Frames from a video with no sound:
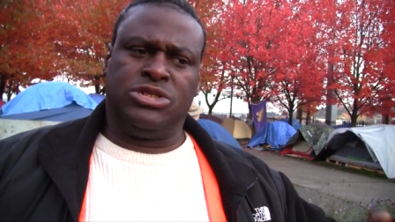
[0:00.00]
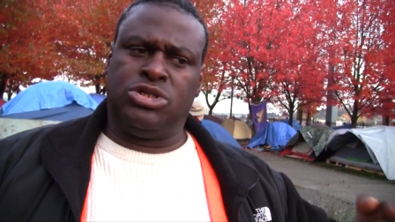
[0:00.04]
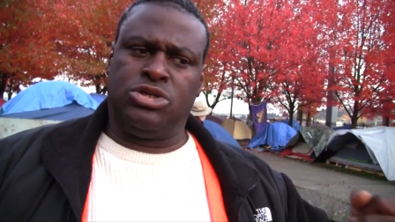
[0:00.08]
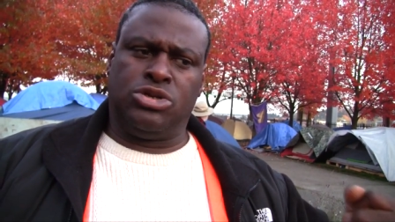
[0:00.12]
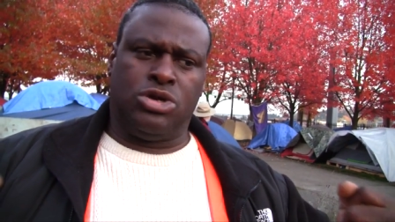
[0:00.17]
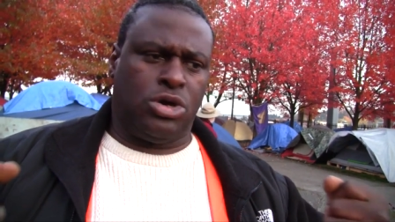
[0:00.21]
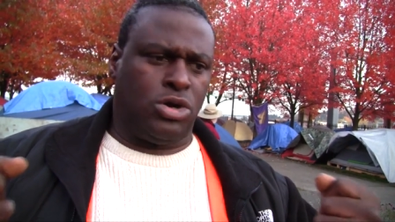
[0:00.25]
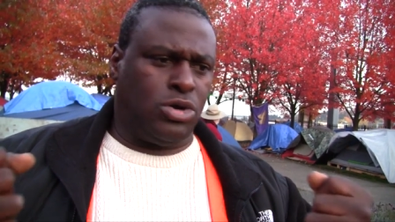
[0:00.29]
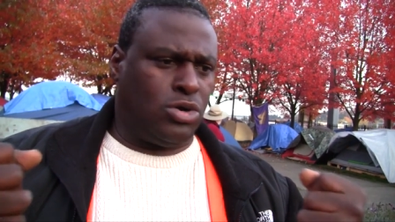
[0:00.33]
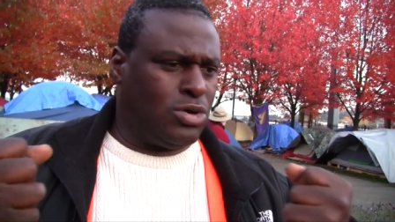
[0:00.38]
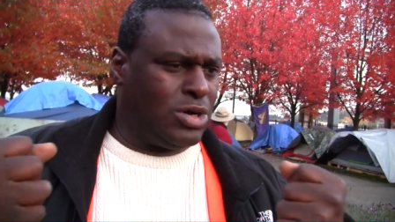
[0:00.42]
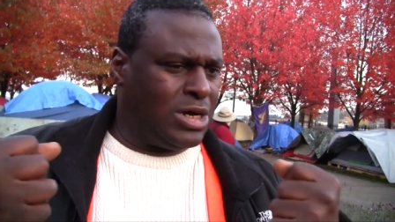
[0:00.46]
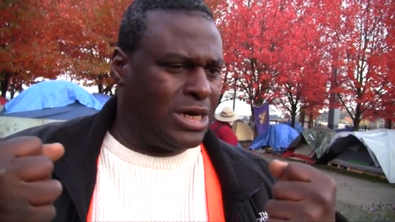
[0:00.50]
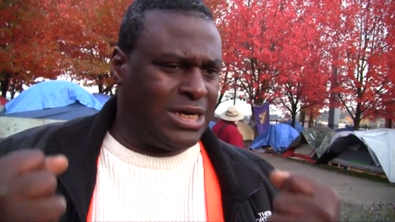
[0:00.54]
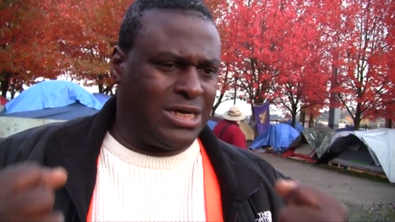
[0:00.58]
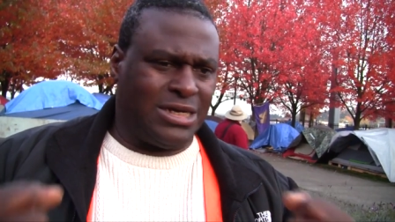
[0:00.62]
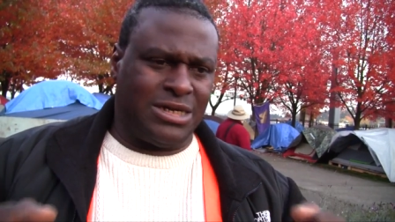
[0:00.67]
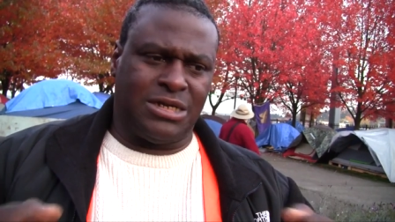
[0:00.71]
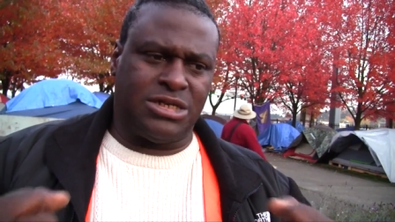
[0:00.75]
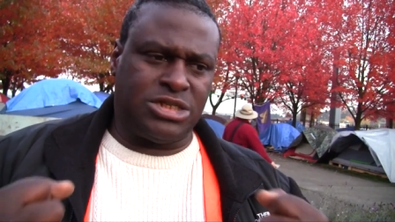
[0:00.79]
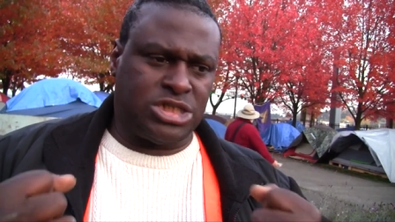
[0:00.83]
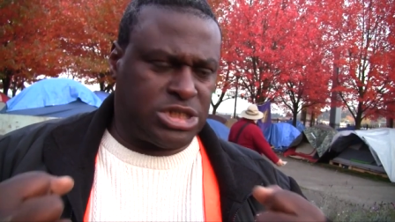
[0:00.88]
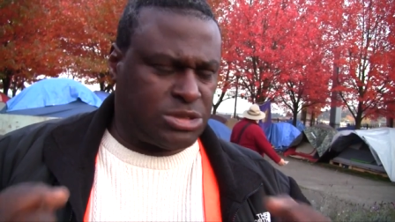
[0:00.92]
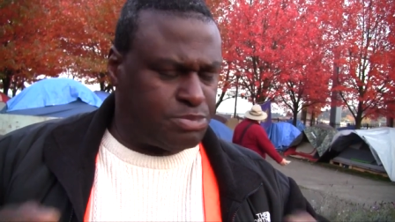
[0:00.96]
you know,
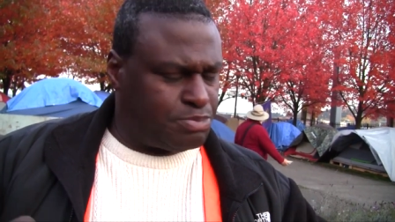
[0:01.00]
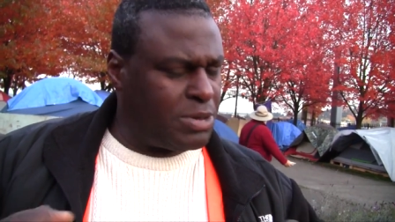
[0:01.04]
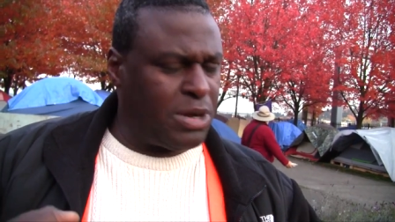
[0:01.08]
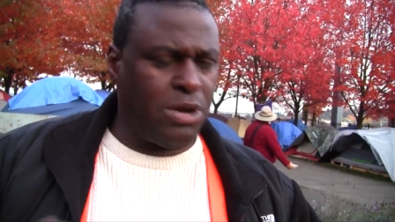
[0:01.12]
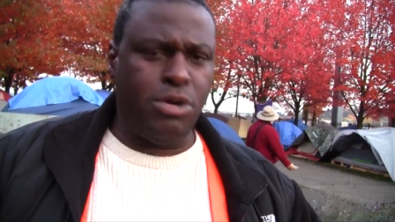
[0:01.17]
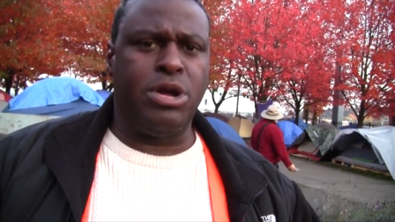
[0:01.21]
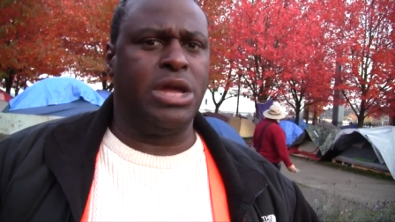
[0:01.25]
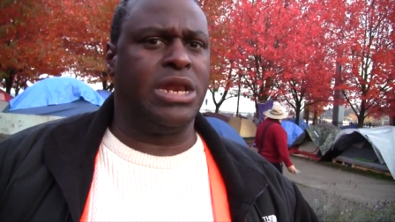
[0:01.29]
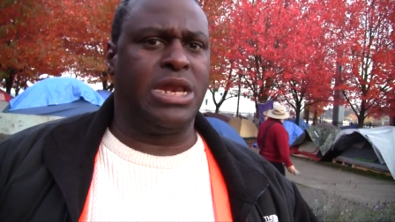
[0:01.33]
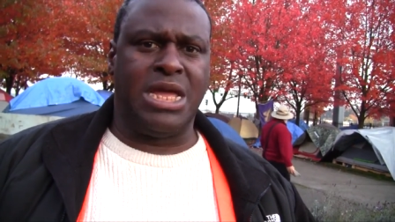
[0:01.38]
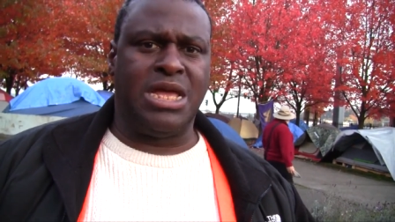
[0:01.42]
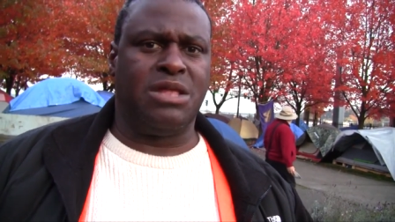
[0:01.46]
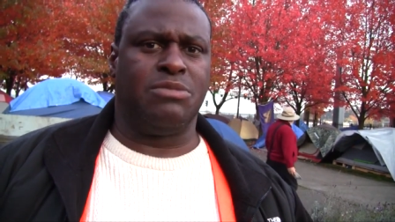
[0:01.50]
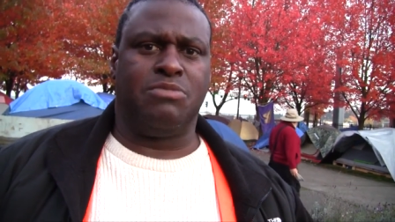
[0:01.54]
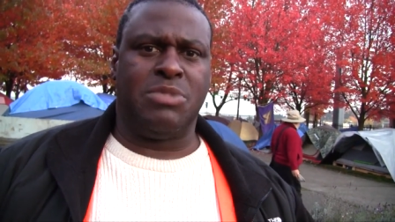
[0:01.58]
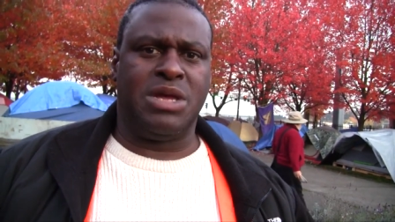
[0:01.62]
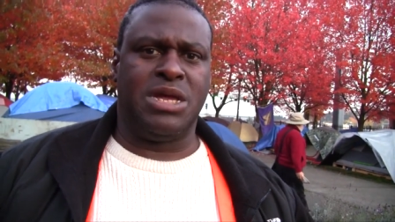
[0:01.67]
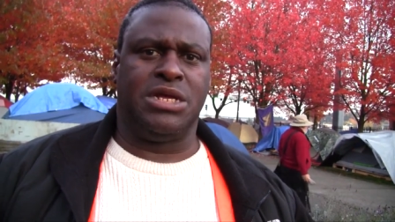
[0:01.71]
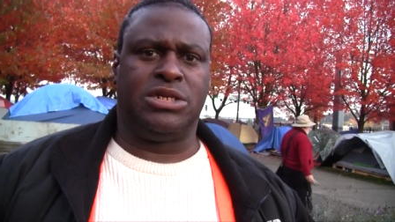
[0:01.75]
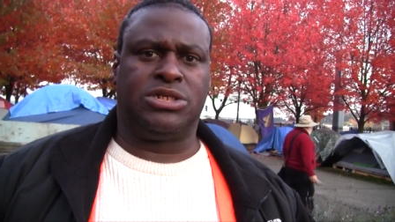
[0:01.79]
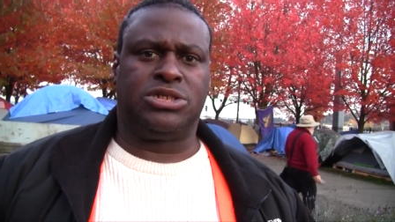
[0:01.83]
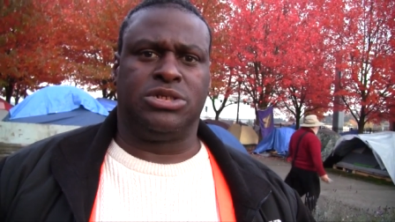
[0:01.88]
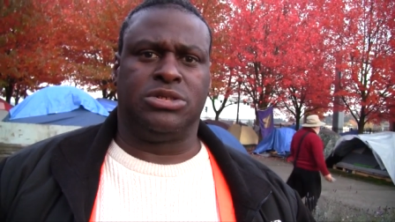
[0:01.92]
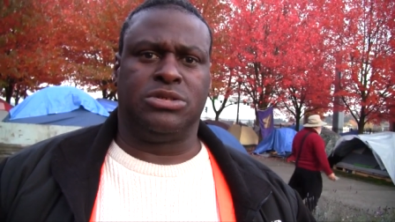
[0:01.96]
spirit in
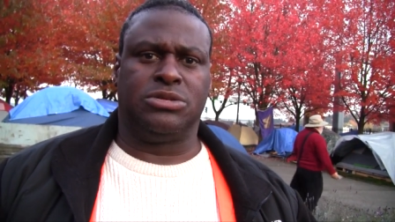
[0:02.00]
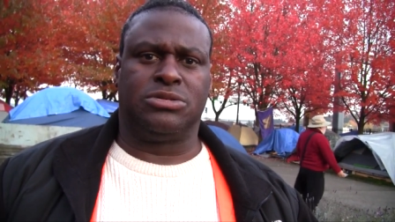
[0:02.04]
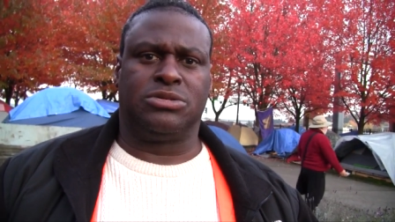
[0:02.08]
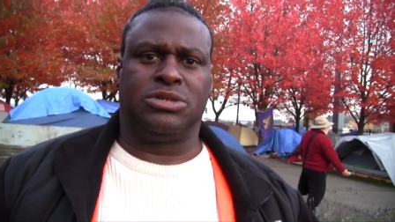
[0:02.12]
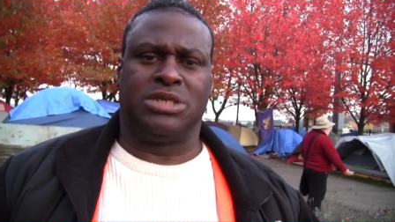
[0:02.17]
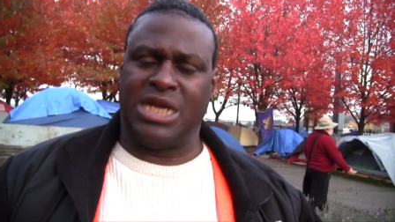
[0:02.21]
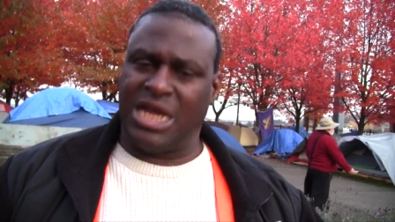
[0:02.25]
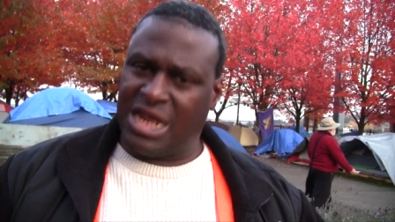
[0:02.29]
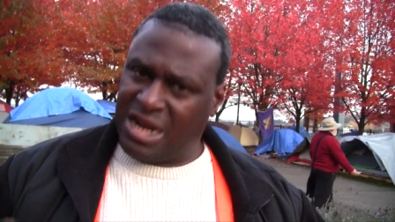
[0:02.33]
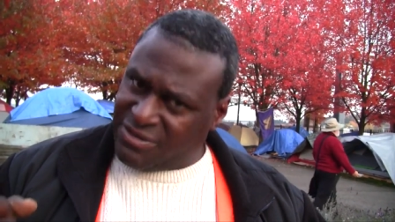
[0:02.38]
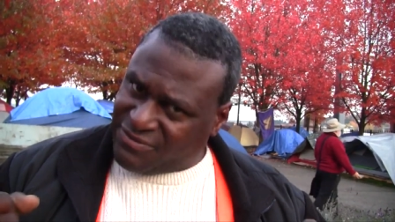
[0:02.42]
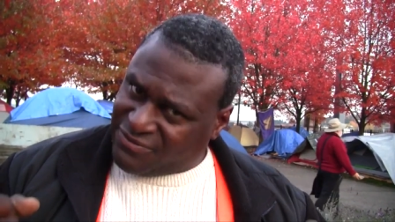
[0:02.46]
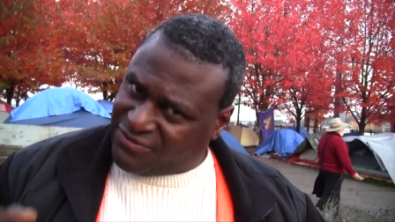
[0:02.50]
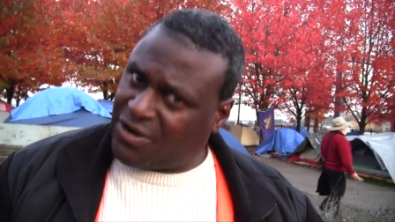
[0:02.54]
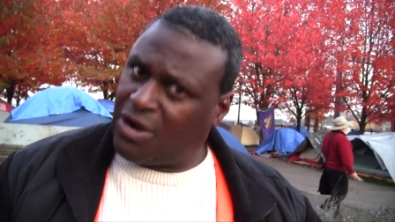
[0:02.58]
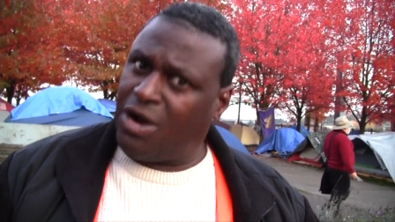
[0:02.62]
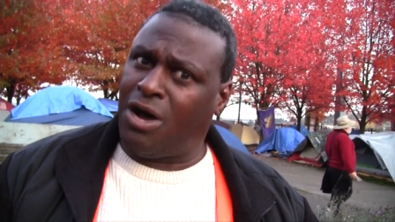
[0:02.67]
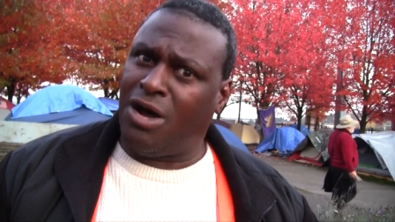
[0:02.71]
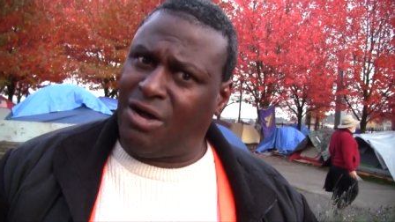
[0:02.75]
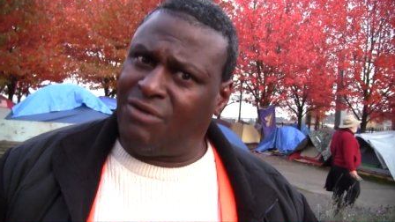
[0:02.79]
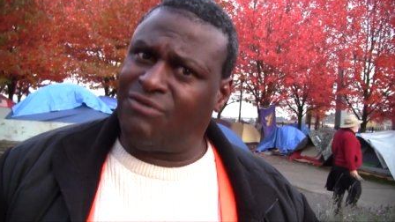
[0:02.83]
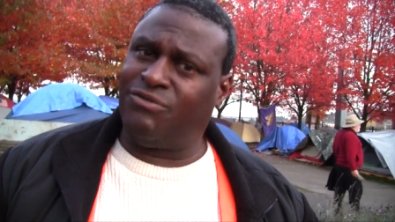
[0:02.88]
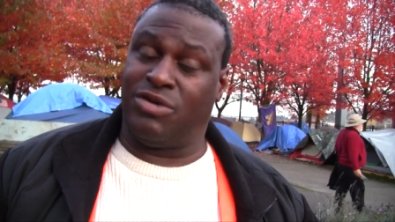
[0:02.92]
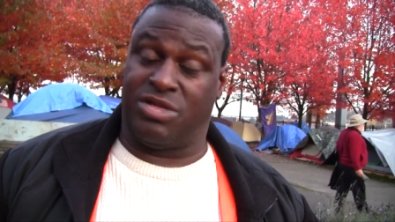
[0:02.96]
me to get
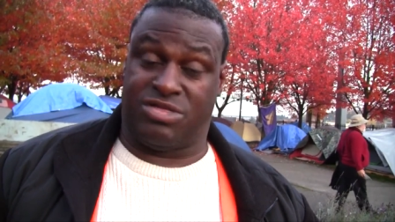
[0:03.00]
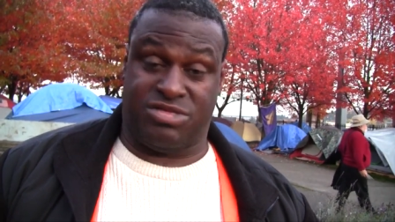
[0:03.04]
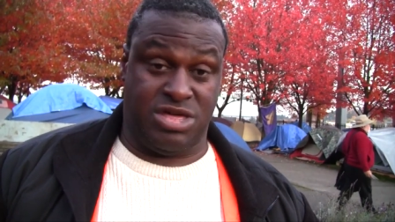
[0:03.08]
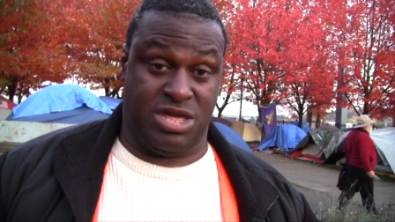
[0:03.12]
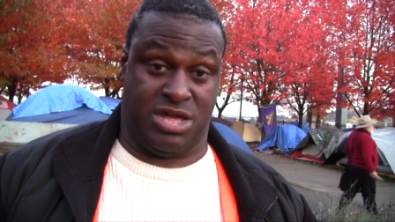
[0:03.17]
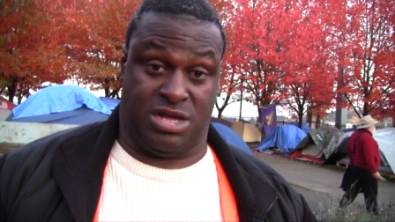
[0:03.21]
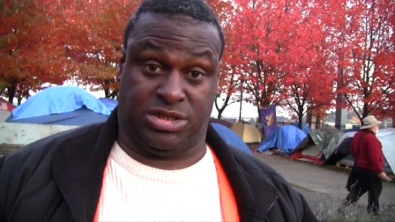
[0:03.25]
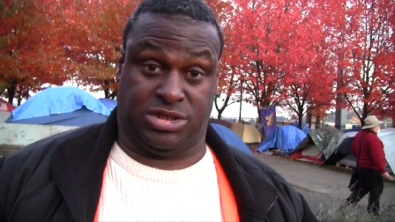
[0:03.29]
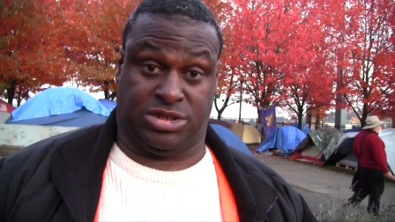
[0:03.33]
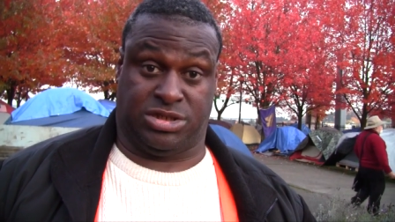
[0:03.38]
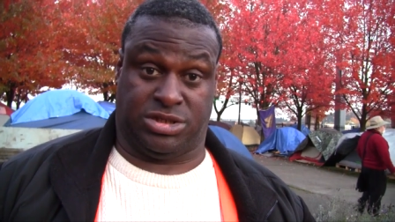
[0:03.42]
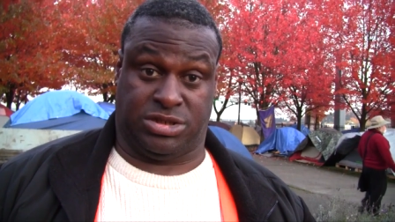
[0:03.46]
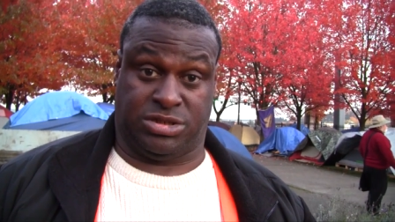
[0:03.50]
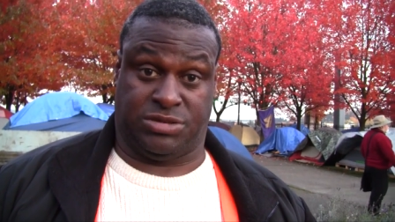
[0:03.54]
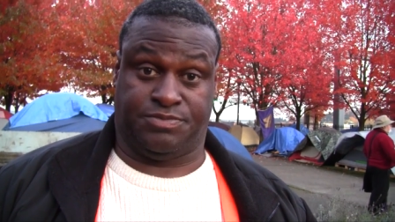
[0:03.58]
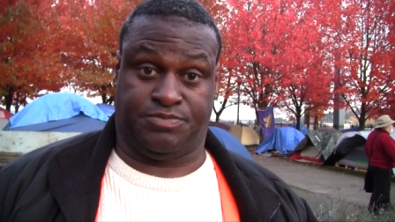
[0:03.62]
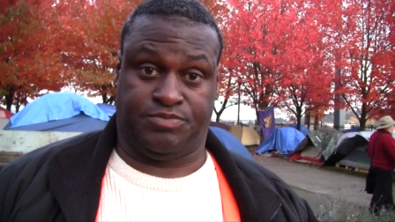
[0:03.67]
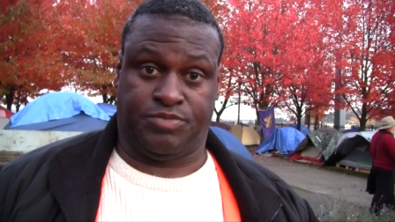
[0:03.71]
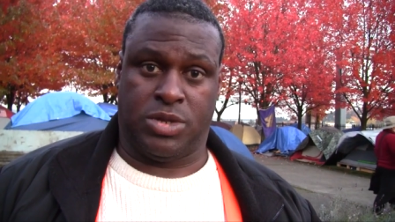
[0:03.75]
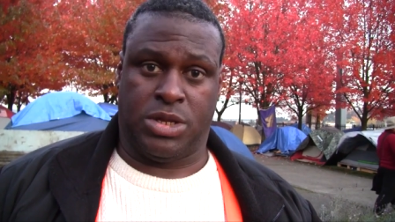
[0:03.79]
involved with this.